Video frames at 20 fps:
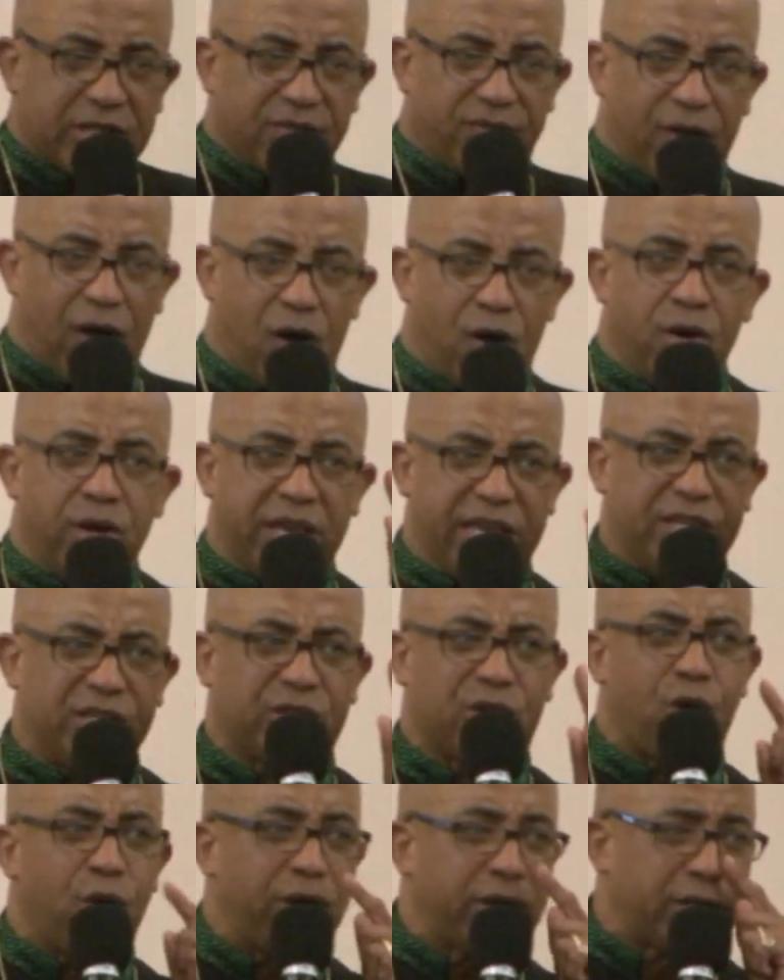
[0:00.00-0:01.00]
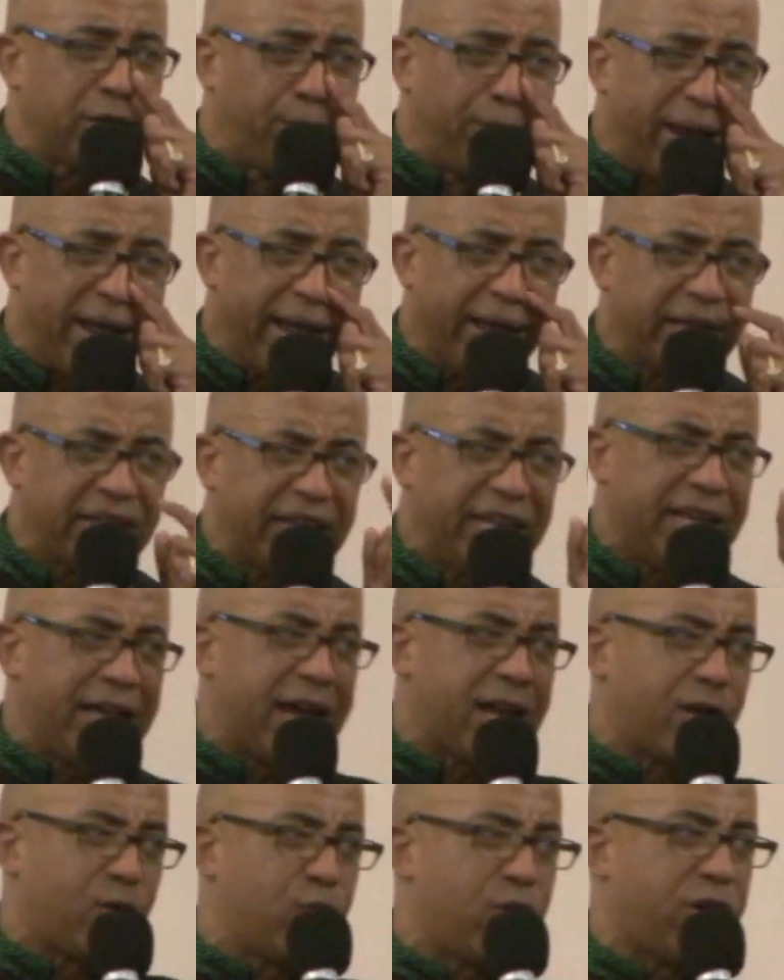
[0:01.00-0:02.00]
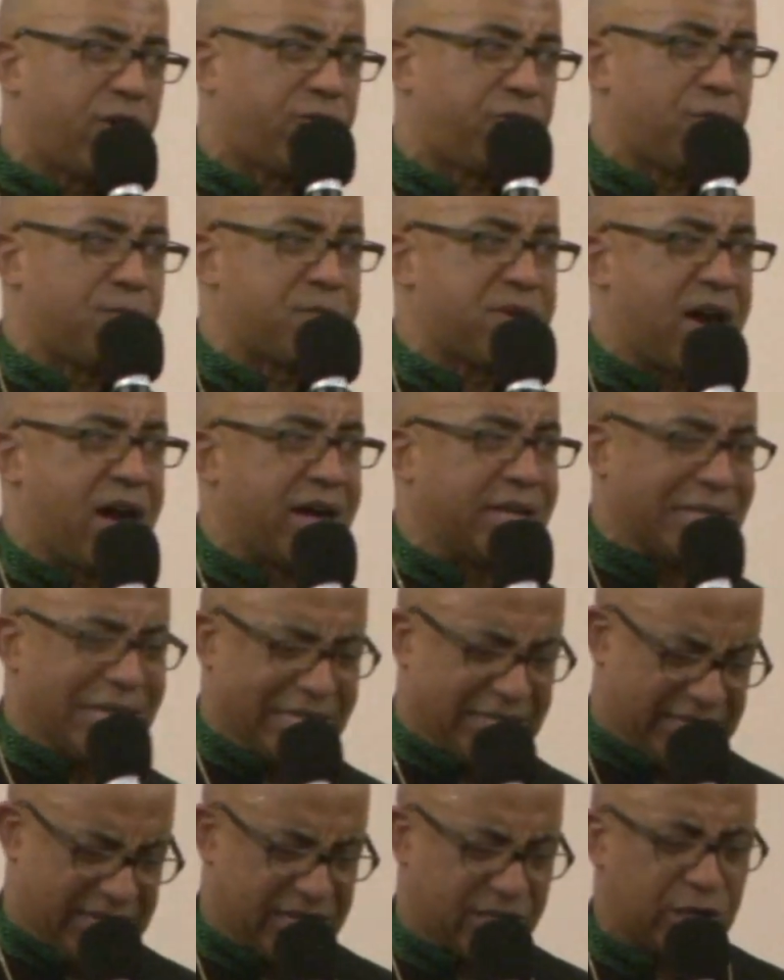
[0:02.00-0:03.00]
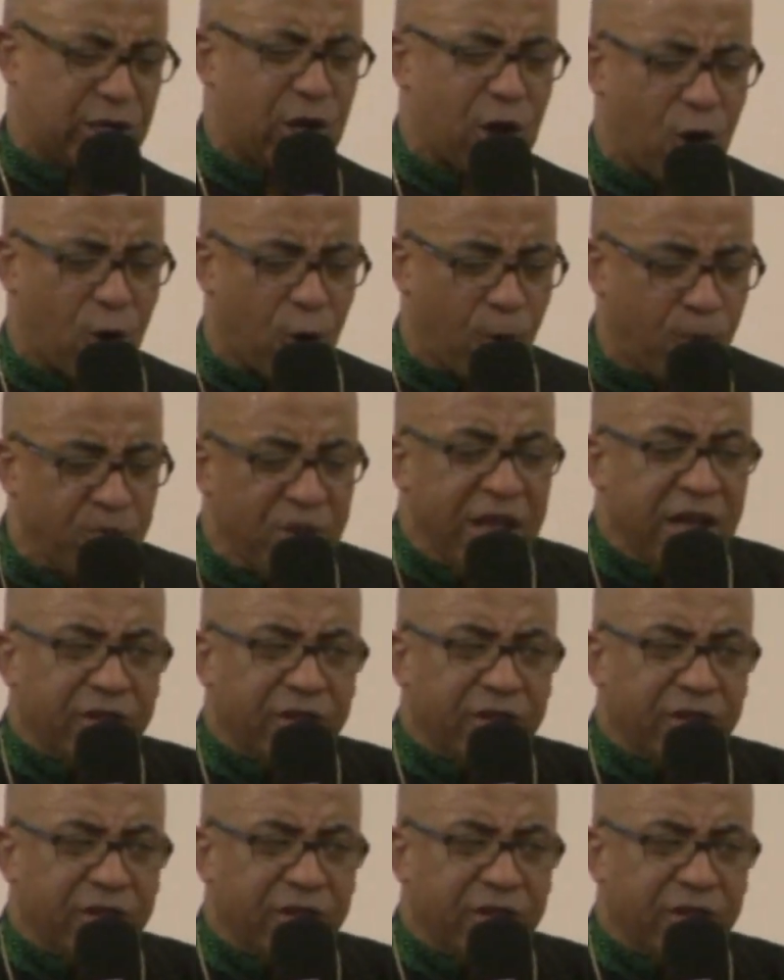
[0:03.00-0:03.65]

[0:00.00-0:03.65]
of all, he's going to bed. He got a word from God that says, Go.